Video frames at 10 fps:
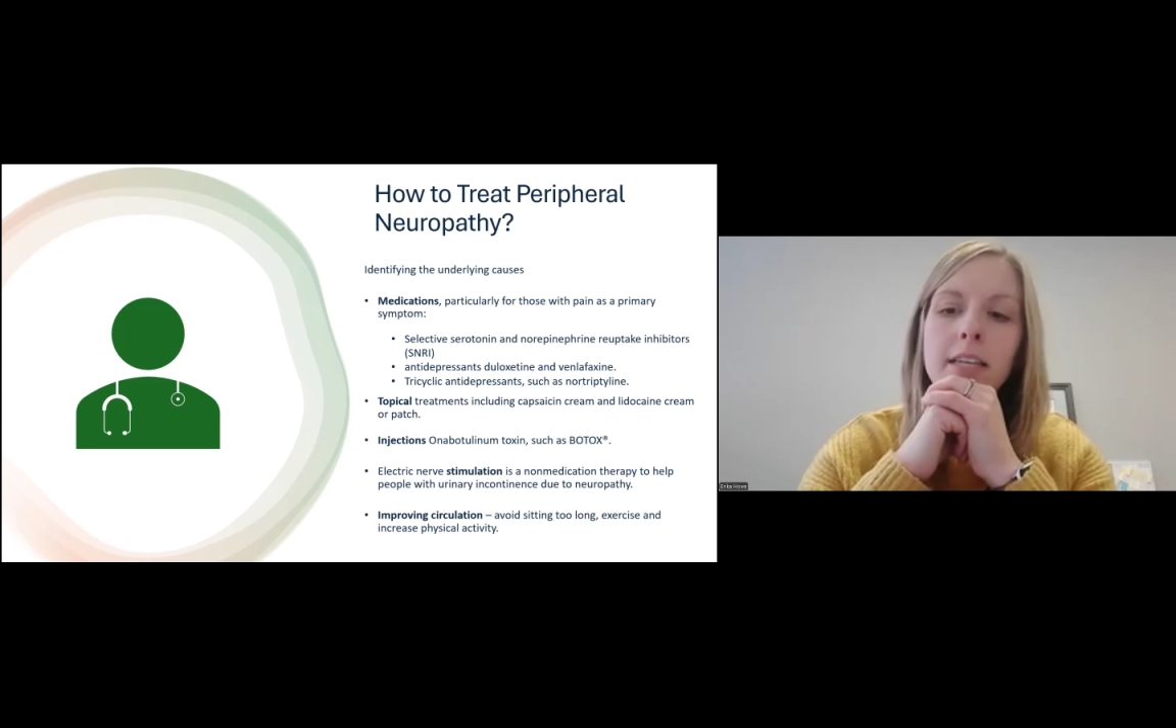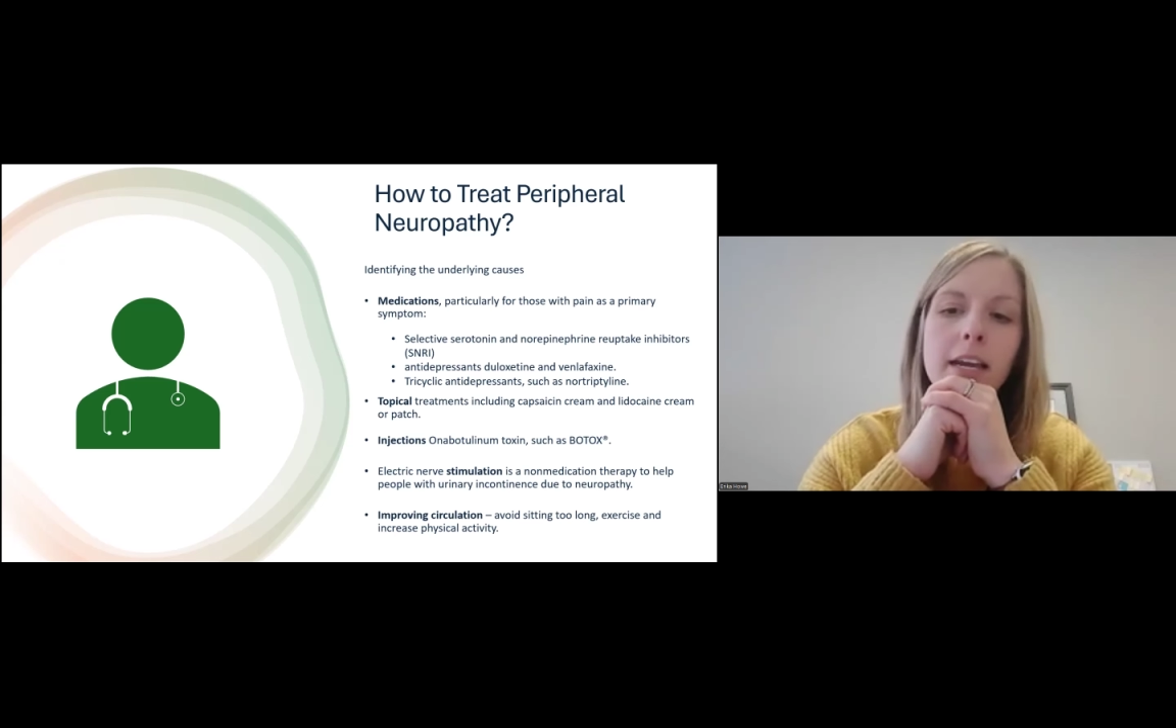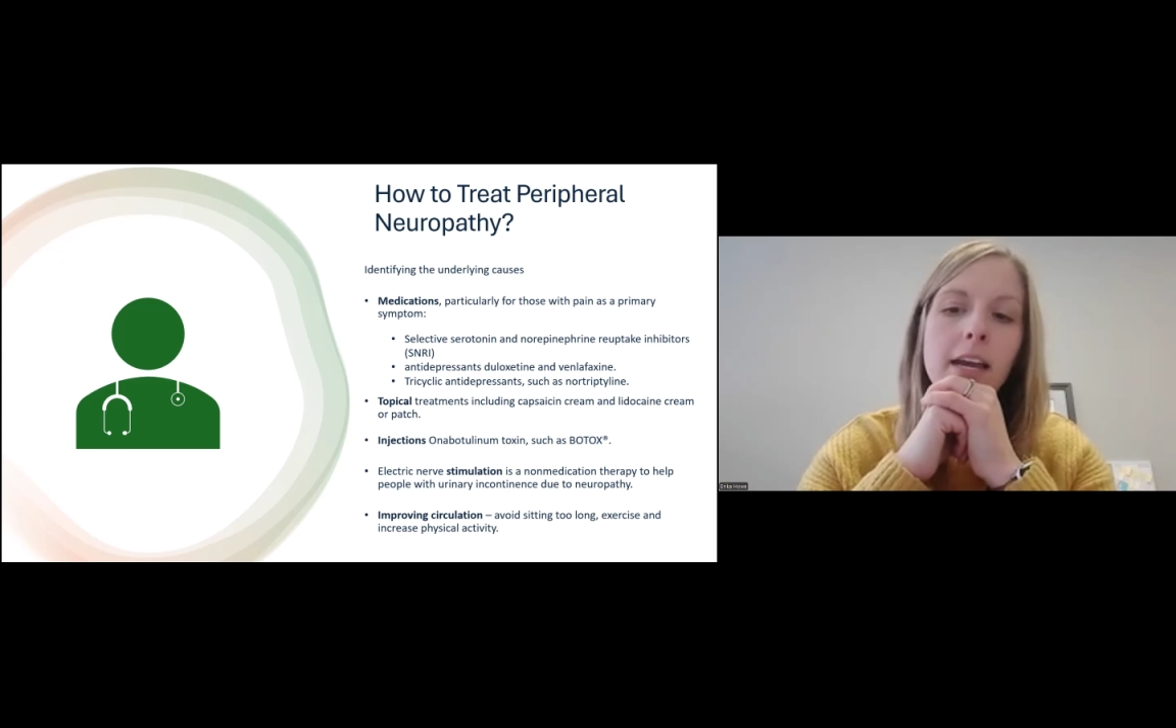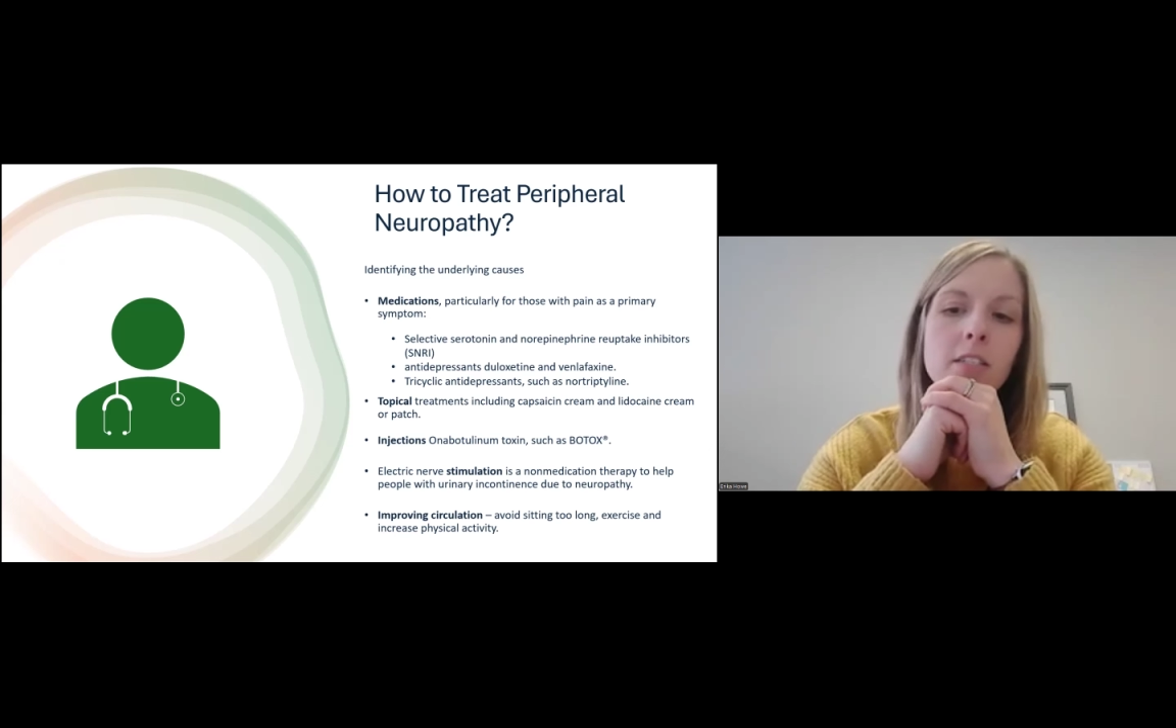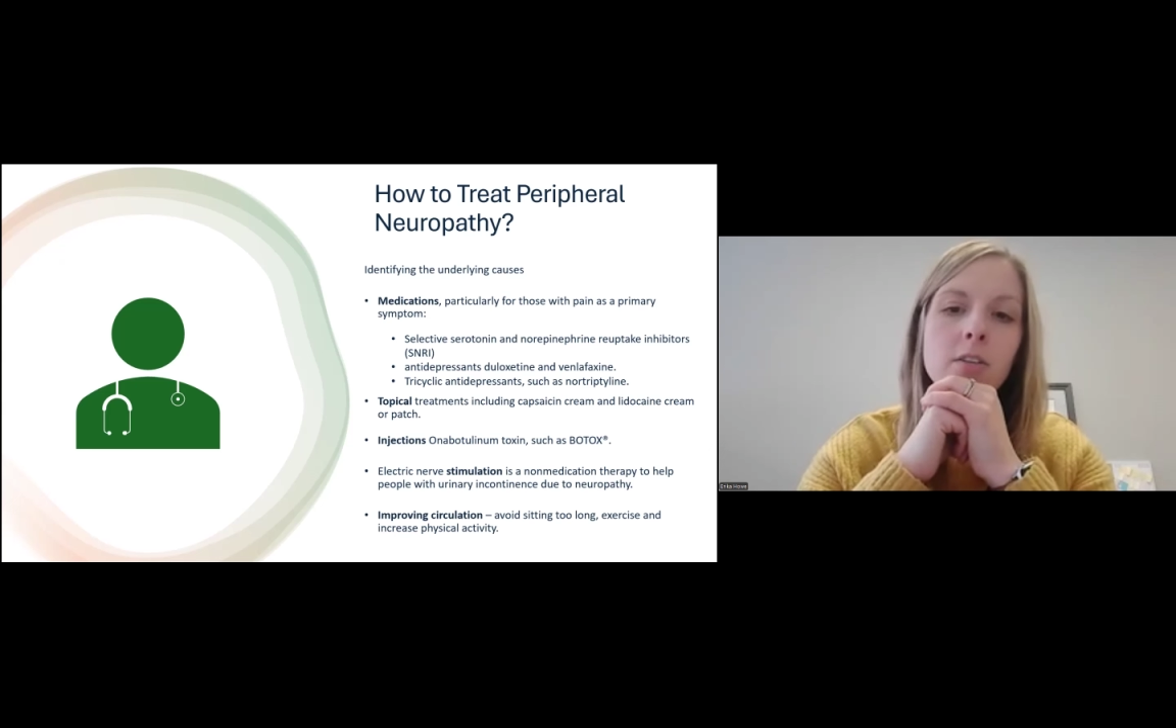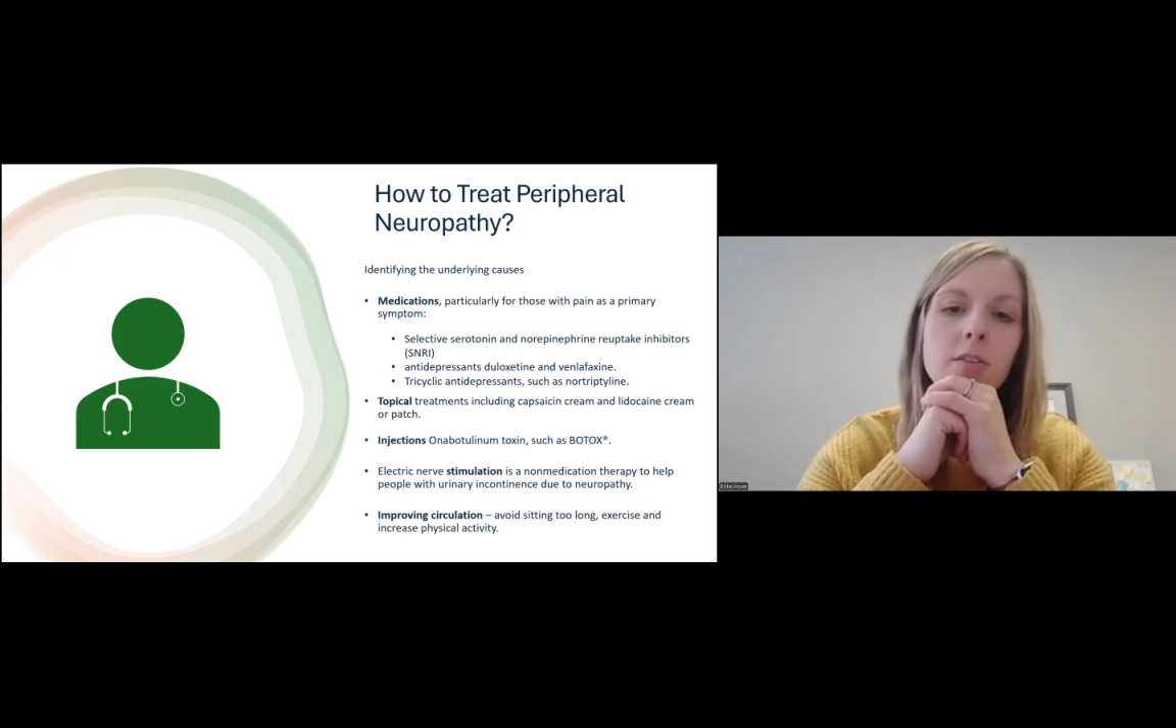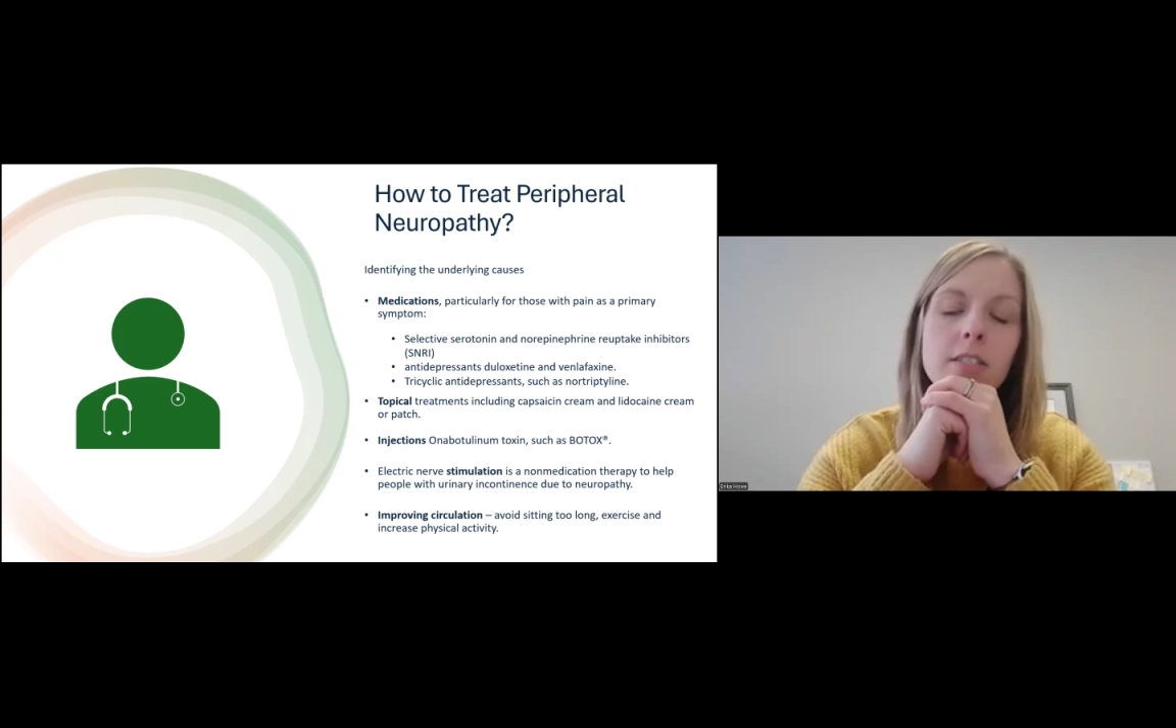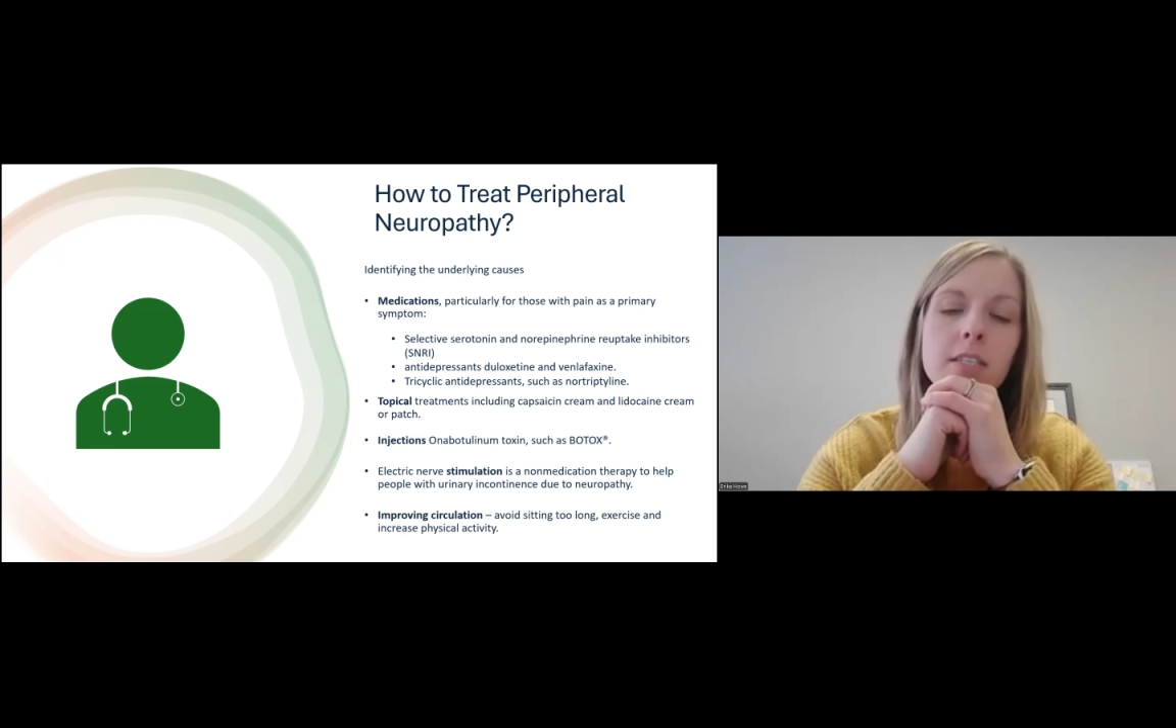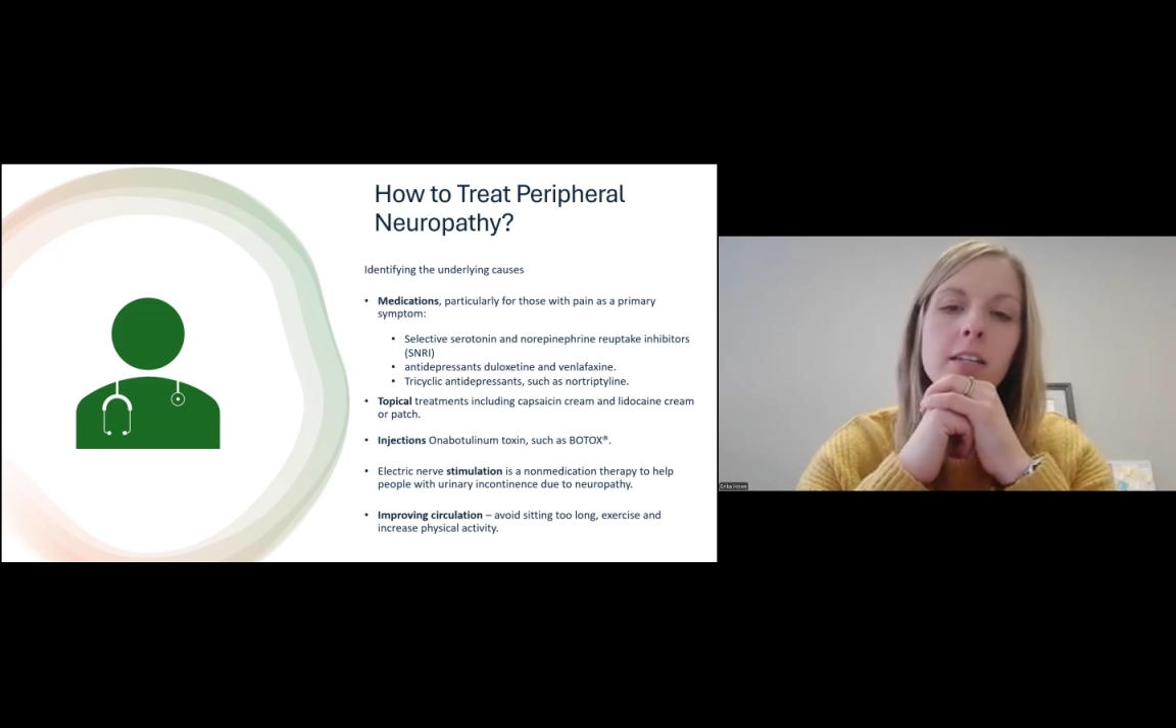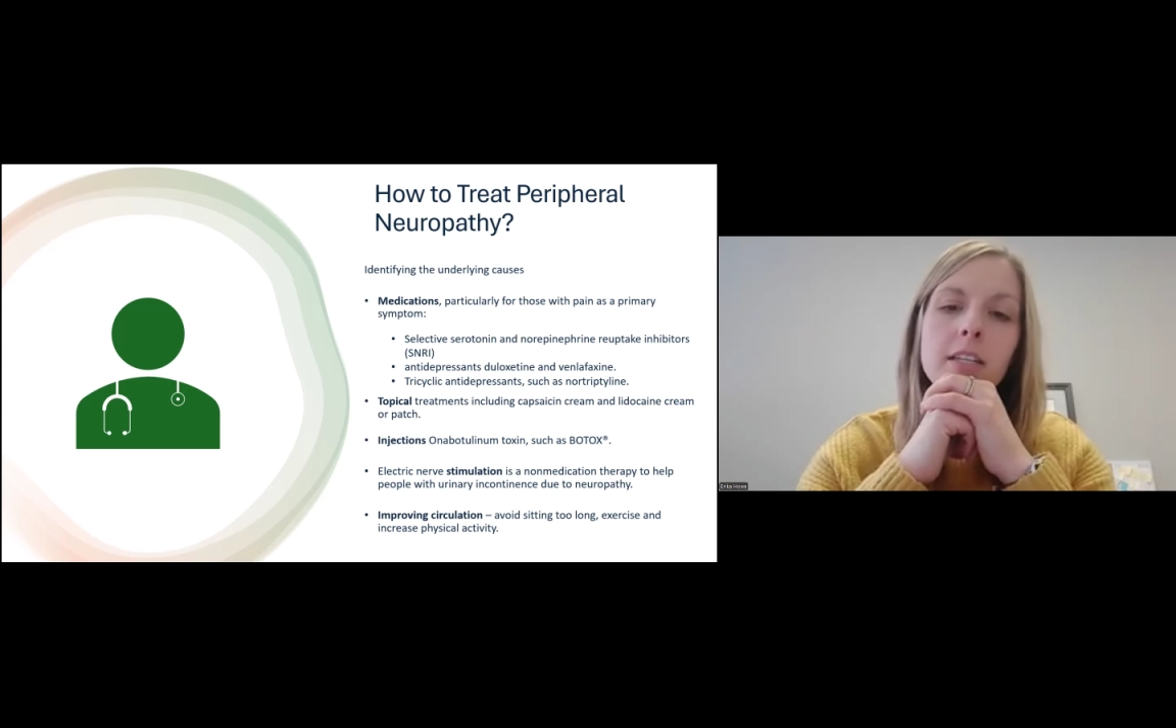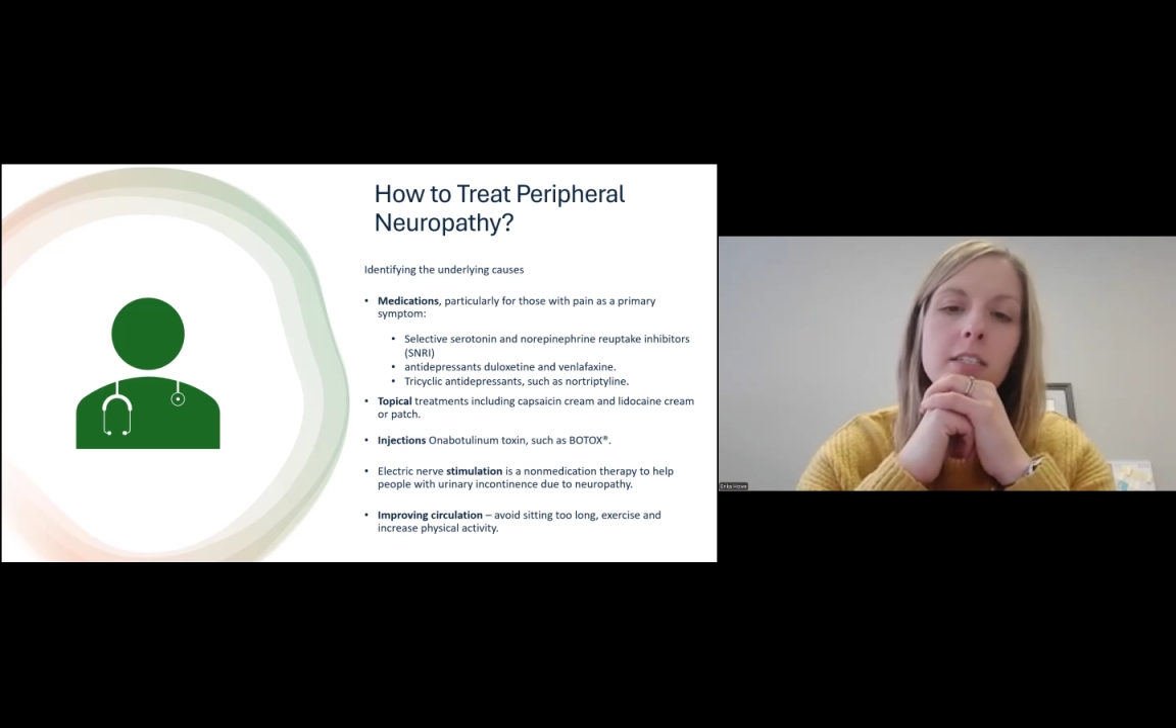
As I ask you to sit and